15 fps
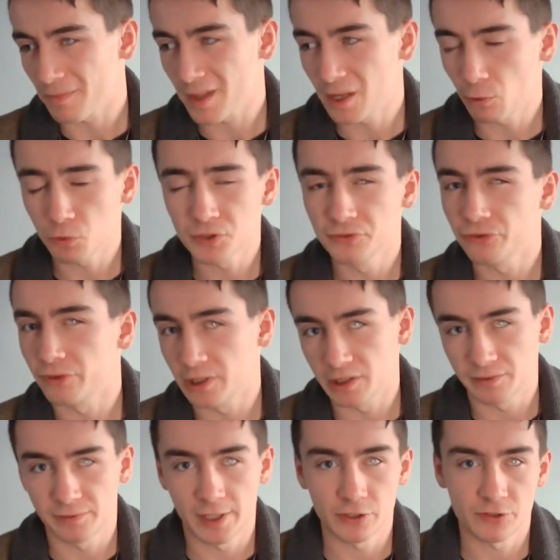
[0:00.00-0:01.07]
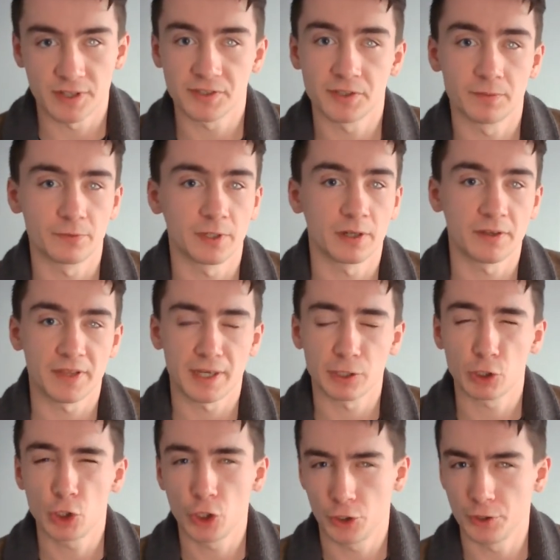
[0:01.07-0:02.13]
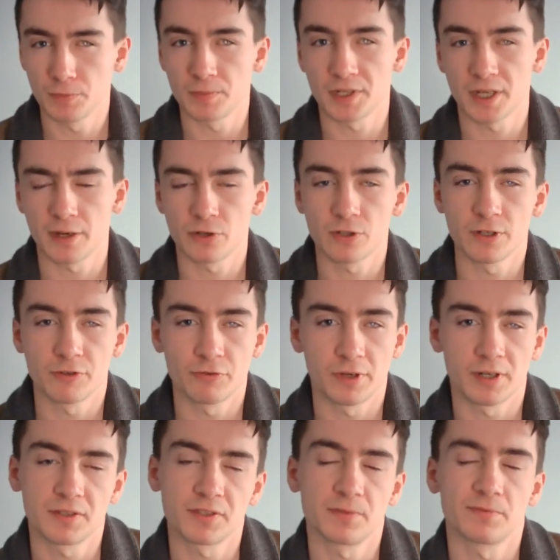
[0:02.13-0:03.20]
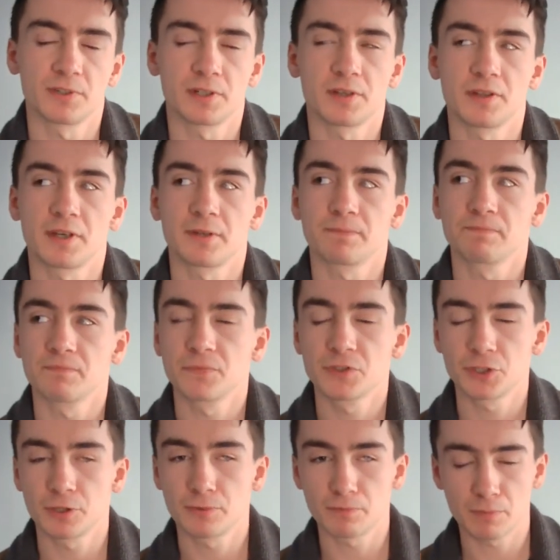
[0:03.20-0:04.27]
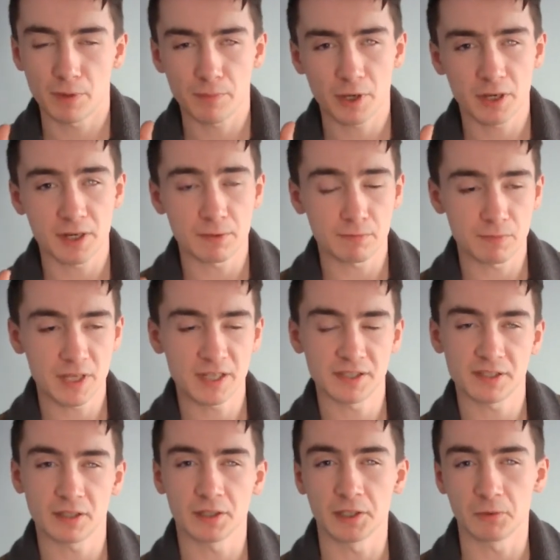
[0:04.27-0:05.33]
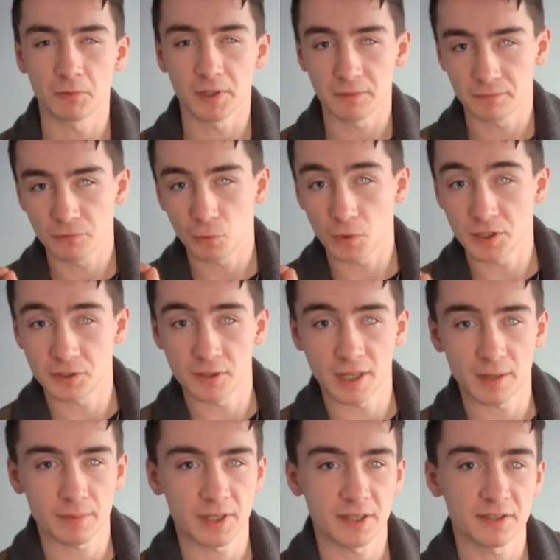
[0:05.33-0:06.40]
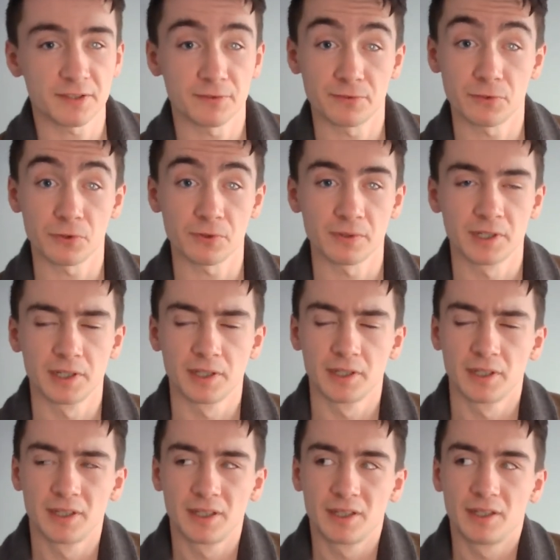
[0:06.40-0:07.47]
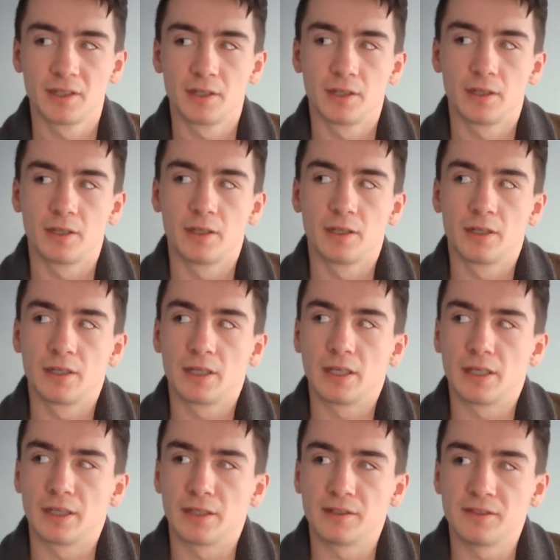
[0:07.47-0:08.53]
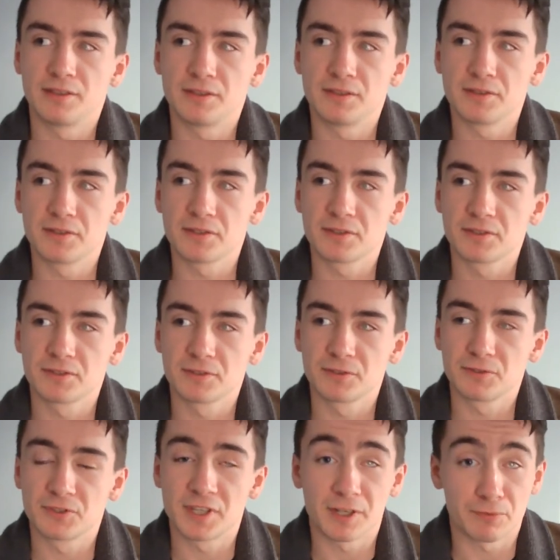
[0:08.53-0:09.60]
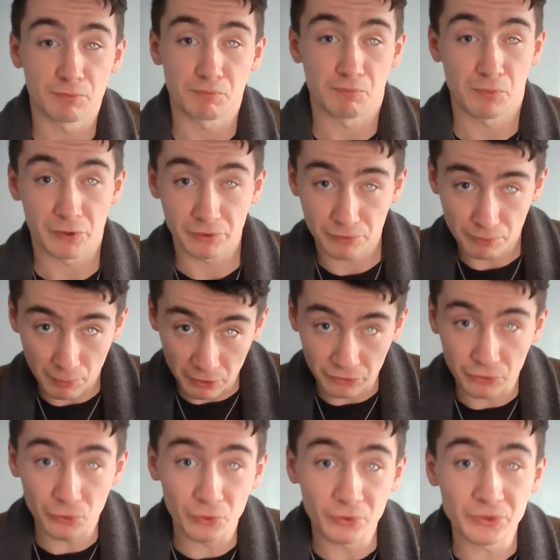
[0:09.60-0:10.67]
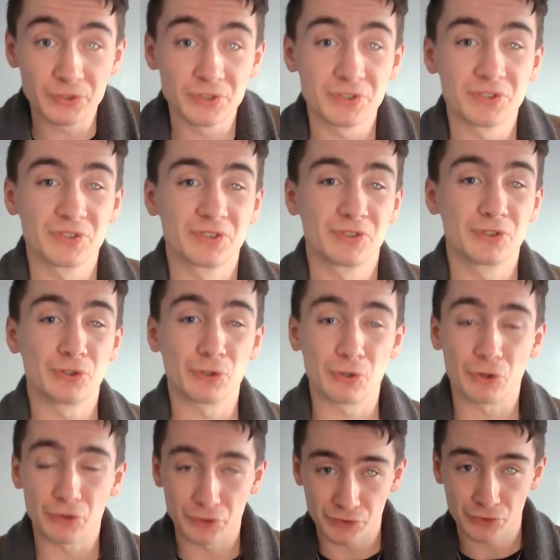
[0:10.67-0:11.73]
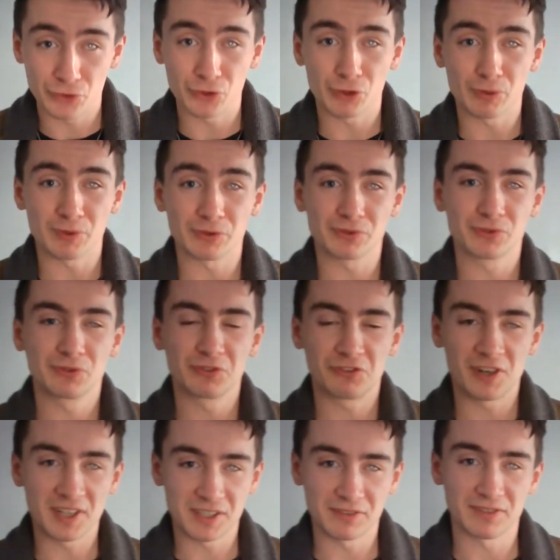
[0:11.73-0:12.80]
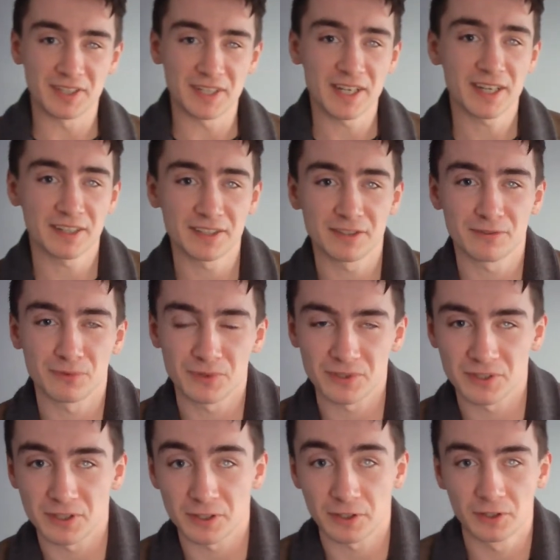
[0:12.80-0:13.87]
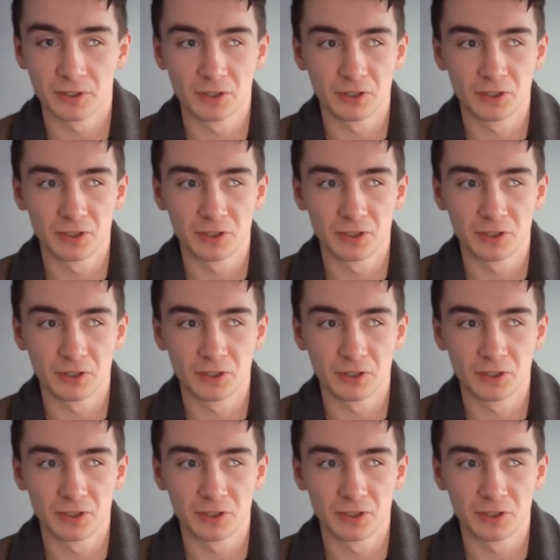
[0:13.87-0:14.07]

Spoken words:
it wasn't far-fetched that something like that could potentially trigger something like that. So my mind instantly went to that place and thought. And then my thoughts took on the form of relatively negative ones, like,